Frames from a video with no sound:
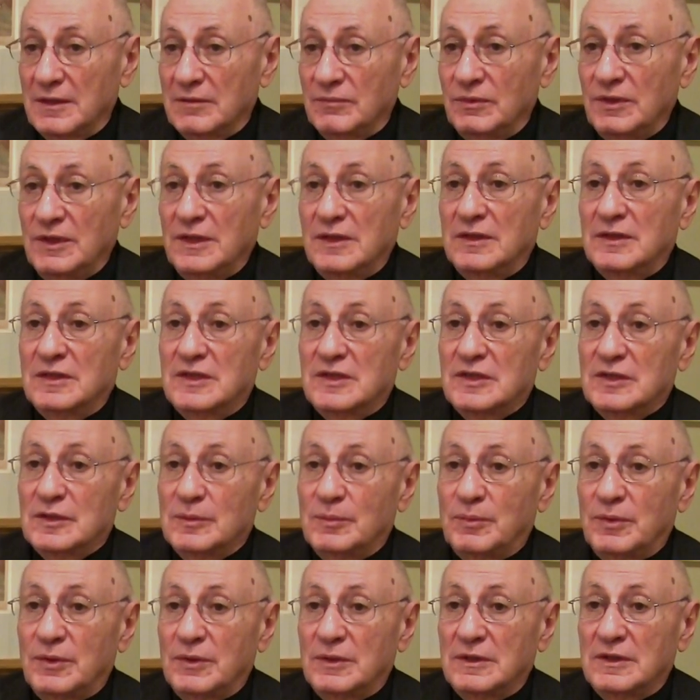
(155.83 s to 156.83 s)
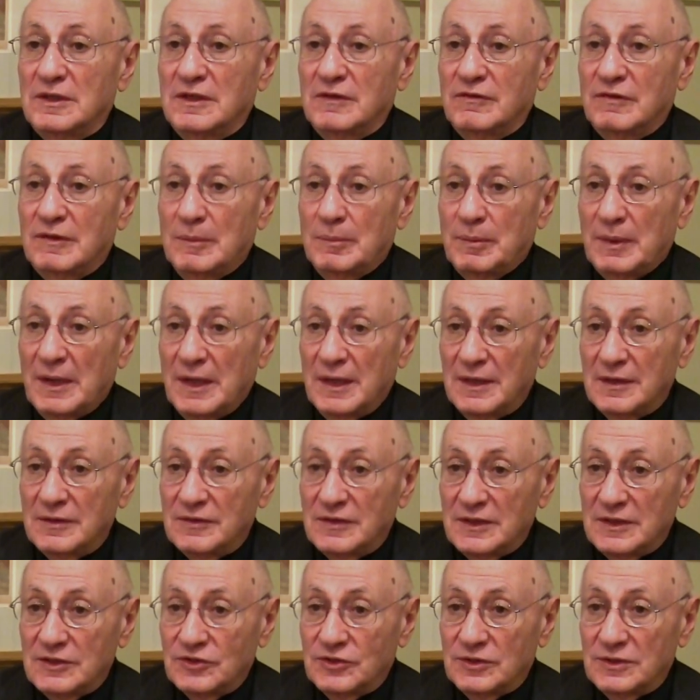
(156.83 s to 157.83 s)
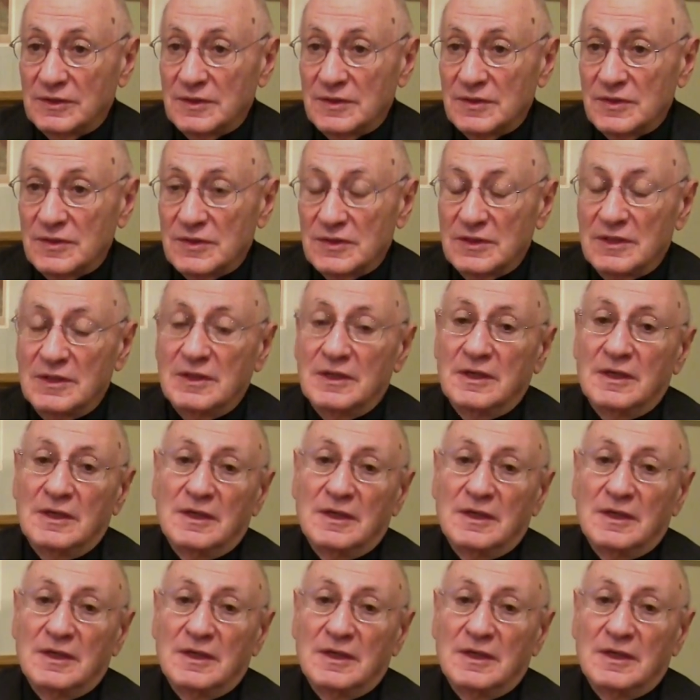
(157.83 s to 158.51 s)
We need the support of the politicians.